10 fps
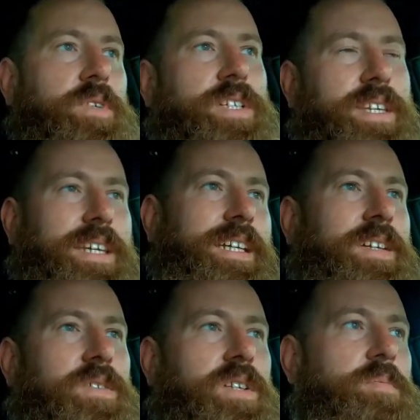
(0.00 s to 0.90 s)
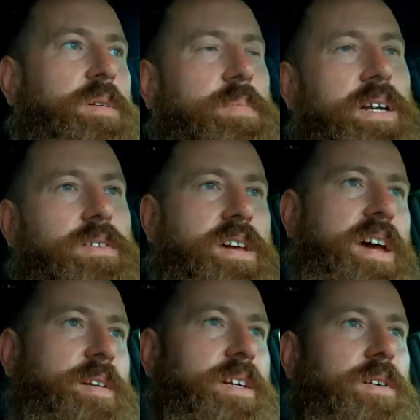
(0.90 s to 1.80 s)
which I think gives a little bit better timing